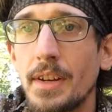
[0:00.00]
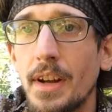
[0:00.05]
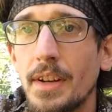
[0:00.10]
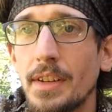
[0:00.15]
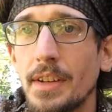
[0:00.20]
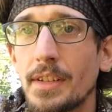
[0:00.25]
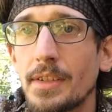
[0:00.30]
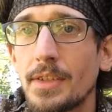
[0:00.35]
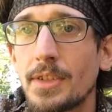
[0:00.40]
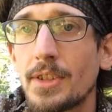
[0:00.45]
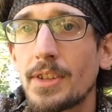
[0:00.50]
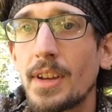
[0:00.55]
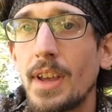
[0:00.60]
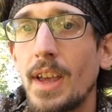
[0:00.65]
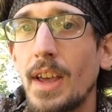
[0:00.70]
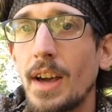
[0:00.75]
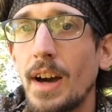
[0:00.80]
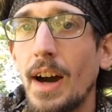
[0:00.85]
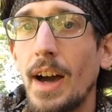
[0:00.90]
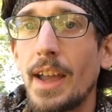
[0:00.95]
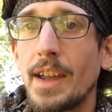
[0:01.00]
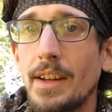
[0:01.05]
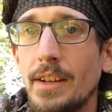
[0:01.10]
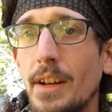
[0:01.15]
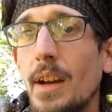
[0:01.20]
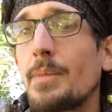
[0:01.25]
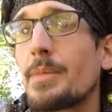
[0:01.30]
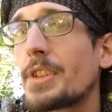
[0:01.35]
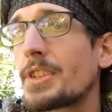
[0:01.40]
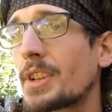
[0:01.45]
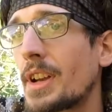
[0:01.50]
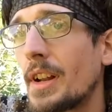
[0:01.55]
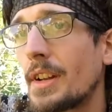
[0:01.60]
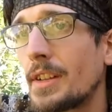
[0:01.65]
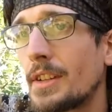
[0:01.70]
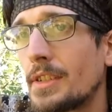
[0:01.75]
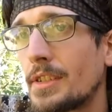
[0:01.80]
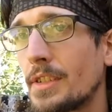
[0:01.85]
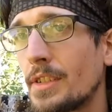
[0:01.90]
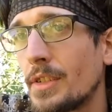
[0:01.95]
onions. I ended up
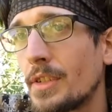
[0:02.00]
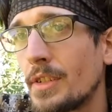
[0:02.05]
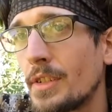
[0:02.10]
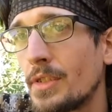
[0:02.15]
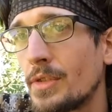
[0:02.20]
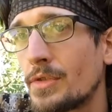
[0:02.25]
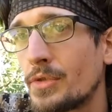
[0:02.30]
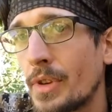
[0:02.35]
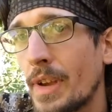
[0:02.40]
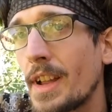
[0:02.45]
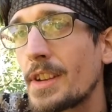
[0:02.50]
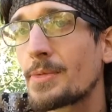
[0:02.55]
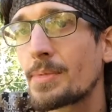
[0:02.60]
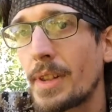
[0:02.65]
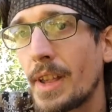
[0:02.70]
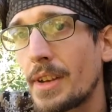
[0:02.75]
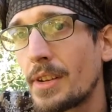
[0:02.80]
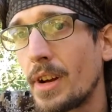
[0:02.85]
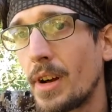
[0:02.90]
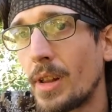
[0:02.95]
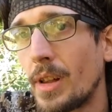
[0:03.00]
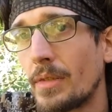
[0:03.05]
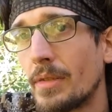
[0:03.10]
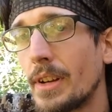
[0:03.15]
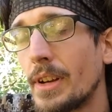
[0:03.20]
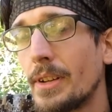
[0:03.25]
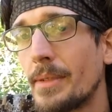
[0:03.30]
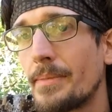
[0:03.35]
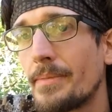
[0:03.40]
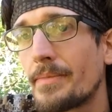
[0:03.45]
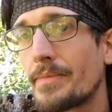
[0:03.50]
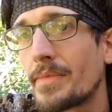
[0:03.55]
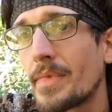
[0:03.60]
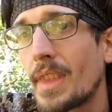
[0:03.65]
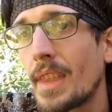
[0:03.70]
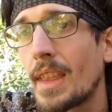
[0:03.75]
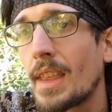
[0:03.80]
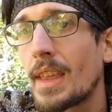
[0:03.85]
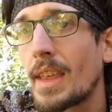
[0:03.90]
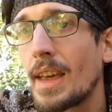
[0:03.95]
deciding to transplant all of it.
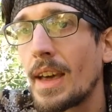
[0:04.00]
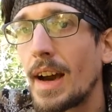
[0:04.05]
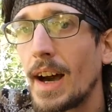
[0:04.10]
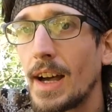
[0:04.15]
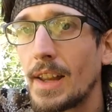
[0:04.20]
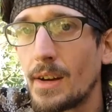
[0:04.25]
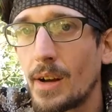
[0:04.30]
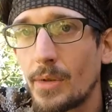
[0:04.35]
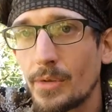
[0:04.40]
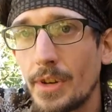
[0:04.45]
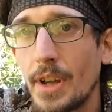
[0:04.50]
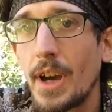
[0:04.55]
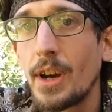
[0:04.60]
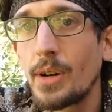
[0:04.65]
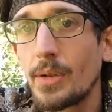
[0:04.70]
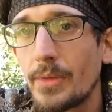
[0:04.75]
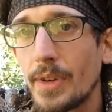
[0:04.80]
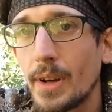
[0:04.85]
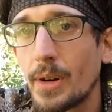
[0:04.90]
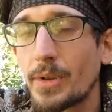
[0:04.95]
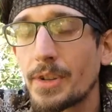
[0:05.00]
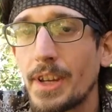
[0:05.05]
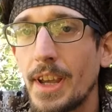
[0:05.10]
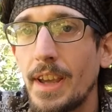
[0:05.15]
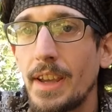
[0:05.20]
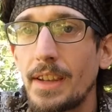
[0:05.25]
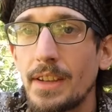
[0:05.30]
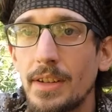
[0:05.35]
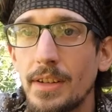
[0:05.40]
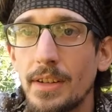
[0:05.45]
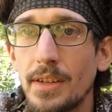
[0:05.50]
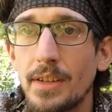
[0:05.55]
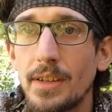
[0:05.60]
I don't know if it'll take.